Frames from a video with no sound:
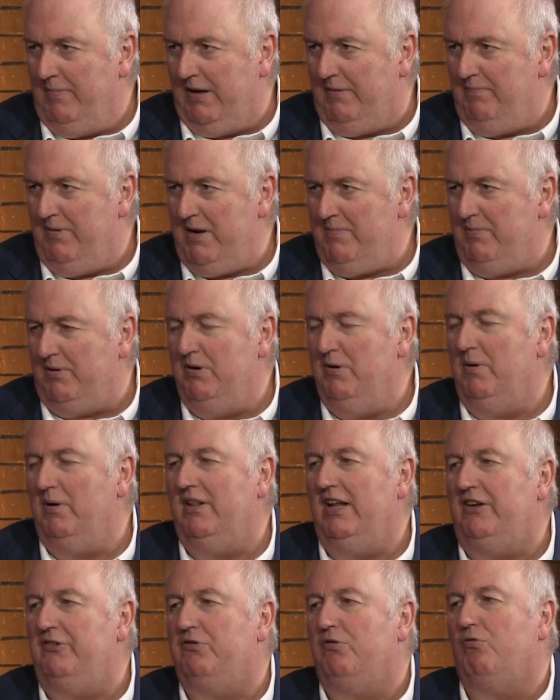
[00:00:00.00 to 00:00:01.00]
but people who at
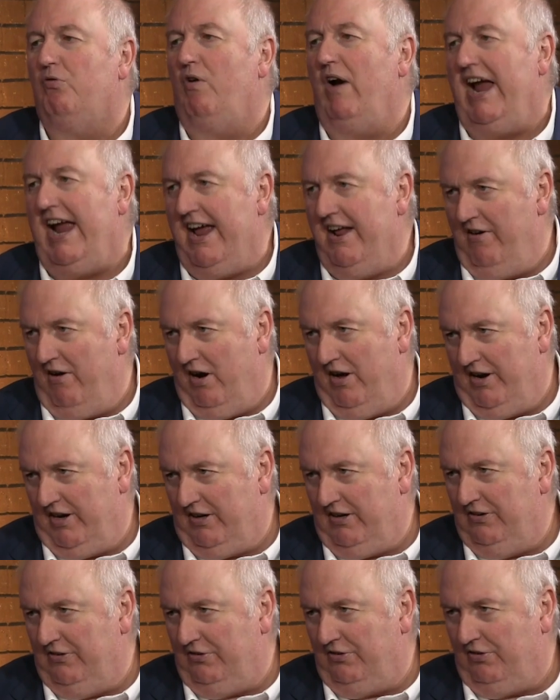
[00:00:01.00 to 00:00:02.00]
least ran on a
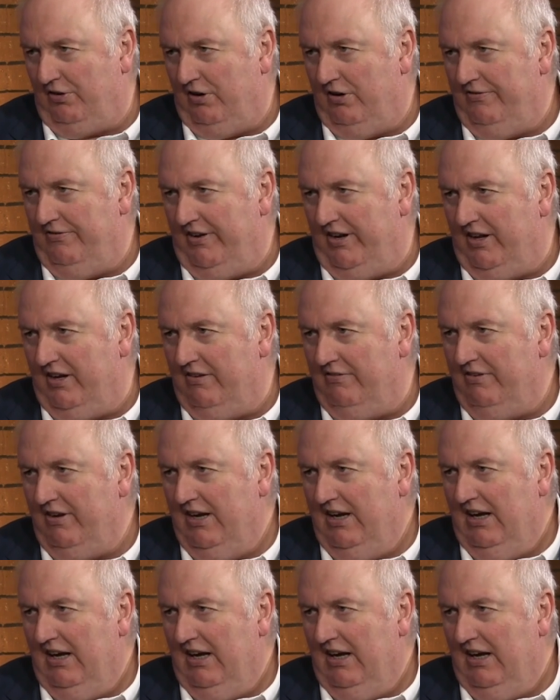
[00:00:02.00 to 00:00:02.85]
conservative